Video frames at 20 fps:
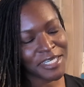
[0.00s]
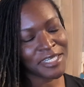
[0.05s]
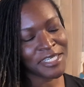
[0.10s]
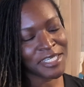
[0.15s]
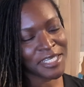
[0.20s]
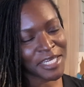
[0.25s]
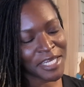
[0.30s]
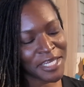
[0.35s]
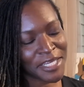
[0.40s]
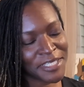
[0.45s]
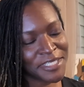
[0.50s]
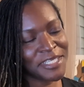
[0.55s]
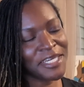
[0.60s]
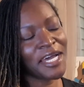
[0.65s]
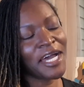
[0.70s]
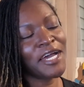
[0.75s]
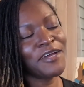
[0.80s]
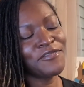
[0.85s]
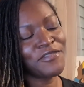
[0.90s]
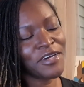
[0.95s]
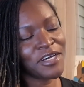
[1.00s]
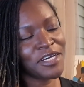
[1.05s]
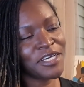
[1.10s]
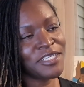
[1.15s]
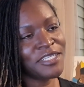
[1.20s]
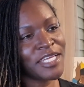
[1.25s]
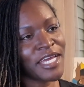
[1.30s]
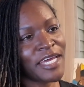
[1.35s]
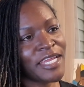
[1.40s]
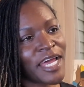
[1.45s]
again, I
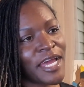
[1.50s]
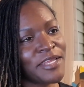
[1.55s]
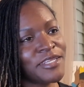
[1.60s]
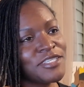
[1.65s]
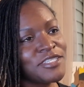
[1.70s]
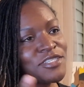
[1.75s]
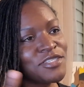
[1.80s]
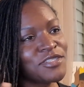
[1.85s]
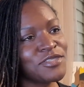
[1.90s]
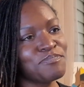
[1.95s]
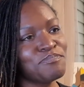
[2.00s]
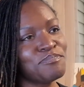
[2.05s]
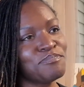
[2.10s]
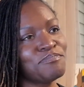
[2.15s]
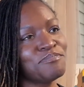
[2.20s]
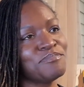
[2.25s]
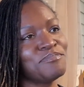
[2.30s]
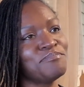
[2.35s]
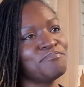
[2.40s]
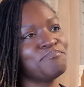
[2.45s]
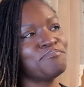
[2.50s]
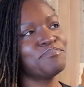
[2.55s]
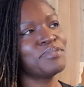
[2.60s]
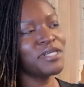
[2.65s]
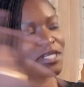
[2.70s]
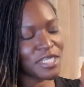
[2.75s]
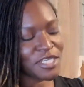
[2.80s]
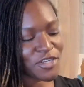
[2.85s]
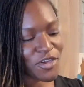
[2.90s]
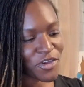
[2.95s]
find that I just
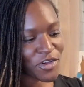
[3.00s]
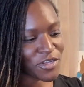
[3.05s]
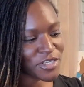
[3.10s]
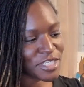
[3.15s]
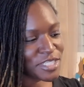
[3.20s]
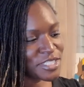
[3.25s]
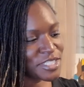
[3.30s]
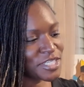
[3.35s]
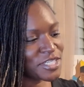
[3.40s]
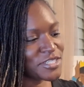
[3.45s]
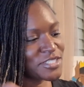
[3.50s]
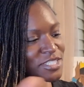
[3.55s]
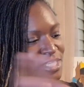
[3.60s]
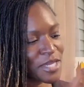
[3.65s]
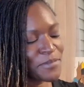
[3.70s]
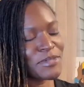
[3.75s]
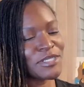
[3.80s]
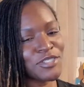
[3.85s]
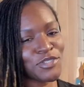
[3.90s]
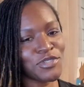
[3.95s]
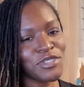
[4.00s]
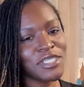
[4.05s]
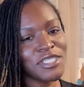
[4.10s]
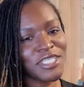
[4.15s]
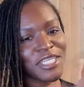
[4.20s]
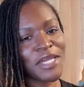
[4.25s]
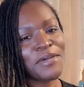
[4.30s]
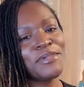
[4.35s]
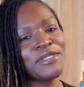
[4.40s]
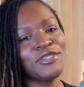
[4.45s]
put it all in there, say I'm gonna do this,
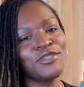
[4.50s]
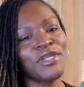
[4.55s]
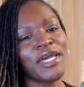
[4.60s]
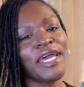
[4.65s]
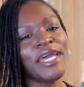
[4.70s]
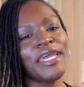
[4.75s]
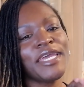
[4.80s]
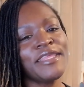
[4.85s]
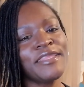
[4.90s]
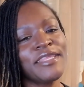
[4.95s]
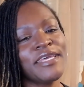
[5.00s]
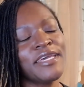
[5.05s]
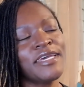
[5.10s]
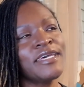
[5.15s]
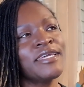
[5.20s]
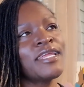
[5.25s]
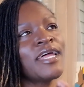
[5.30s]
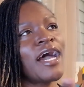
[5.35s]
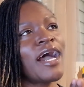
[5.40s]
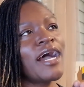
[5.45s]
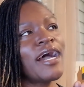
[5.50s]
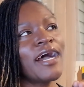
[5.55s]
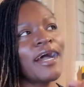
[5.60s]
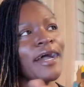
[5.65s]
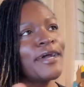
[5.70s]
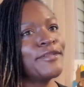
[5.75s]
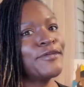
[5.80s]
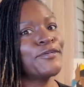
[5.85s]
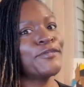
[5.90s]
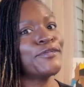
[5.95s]
say I'm gonna do that, and then
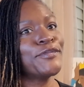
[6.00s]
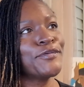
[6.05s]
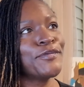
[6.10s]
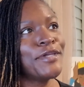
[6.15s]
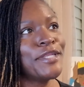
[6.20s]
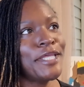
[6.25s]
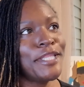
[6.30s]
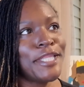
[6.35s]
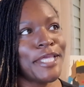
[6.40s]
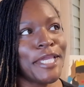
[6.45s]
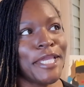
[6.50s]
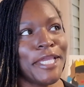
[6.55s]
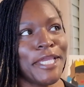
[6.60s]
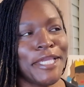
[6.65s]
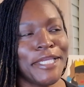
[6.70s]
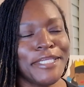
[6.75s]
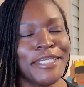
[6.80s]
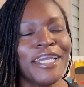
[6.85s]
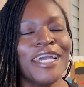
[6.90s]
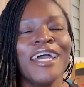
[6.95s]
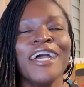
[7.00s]
I don't do anything.